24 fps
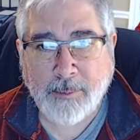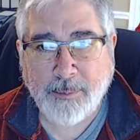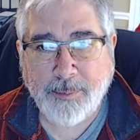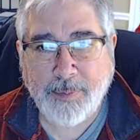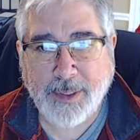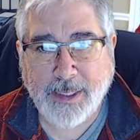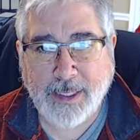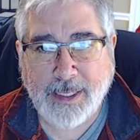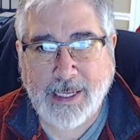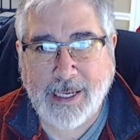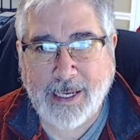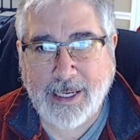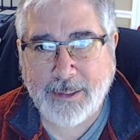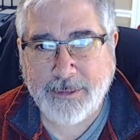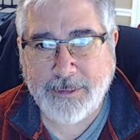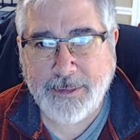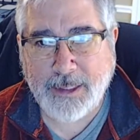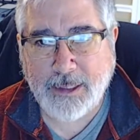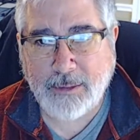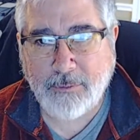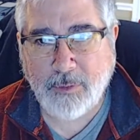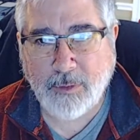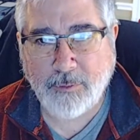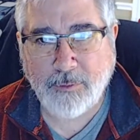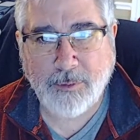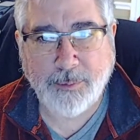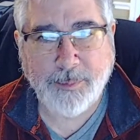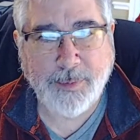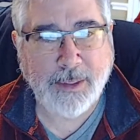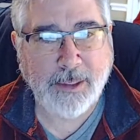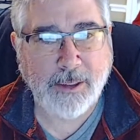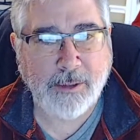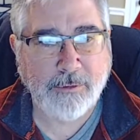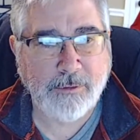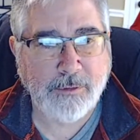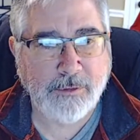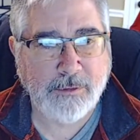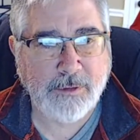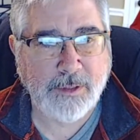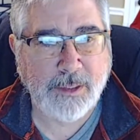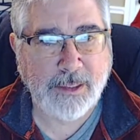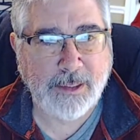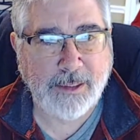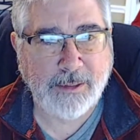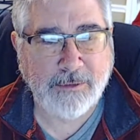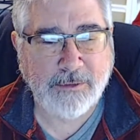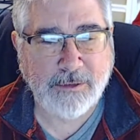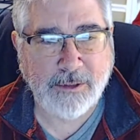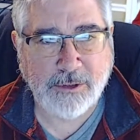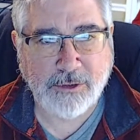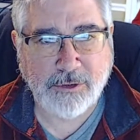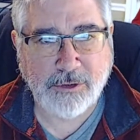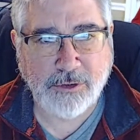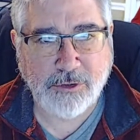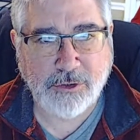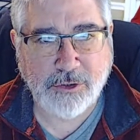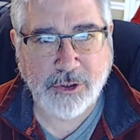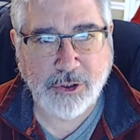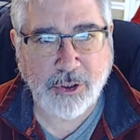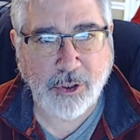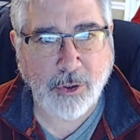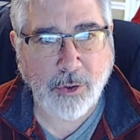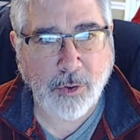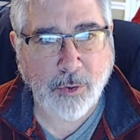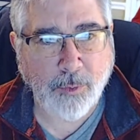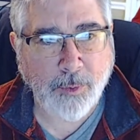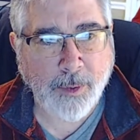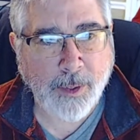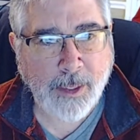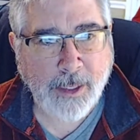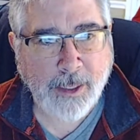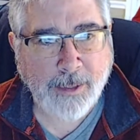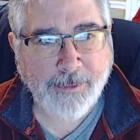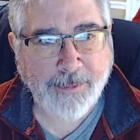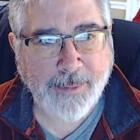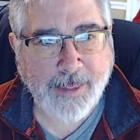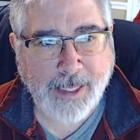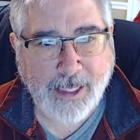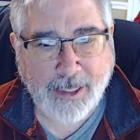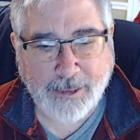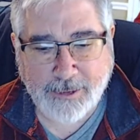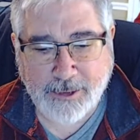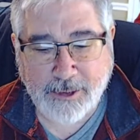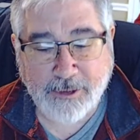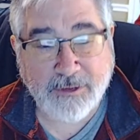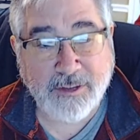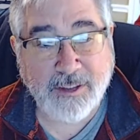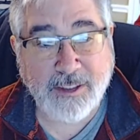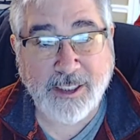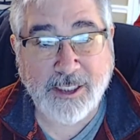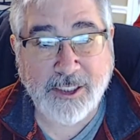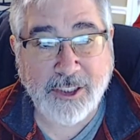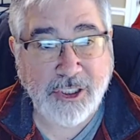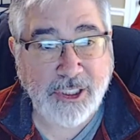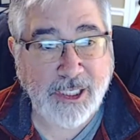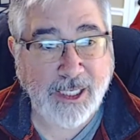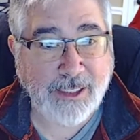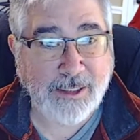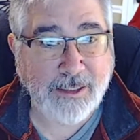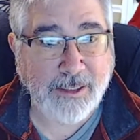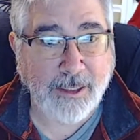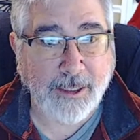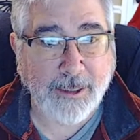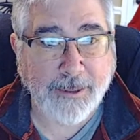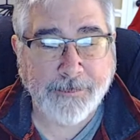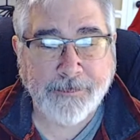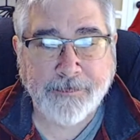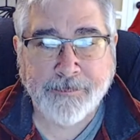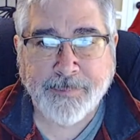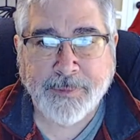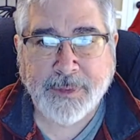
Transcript: But I think what would be interesting is just to show that there's an agenda.